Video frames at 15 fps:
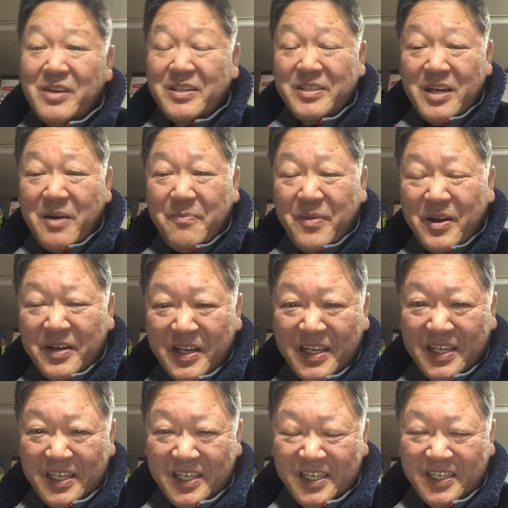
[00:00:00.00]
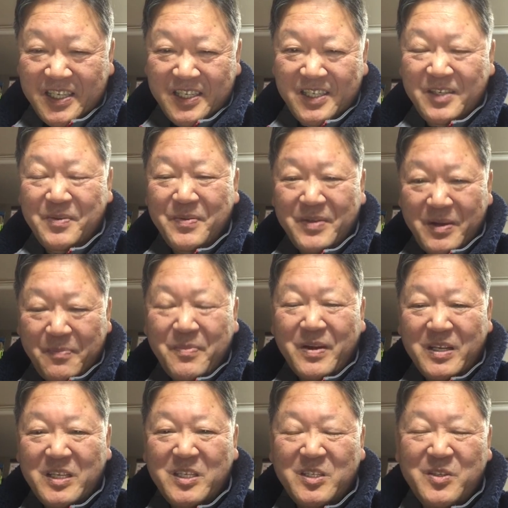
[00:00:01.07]
are Japanese.
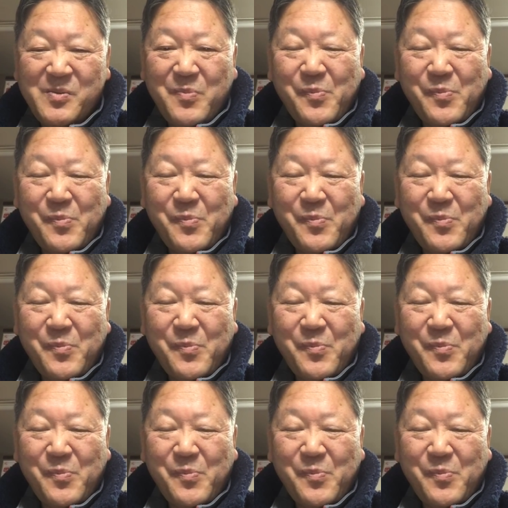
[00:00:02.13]
Yeah.